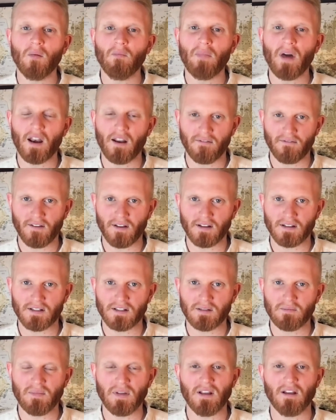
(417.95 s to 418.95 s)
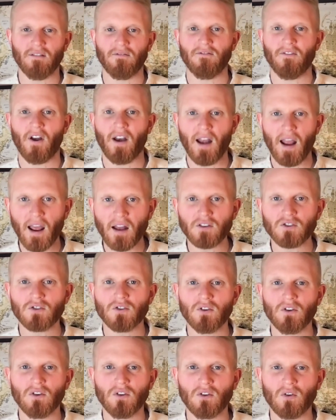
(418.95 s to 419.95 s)
benefits, be it
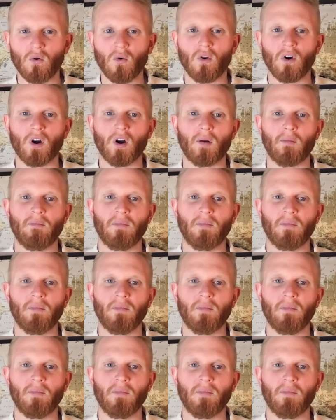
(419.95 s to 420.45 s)
financial or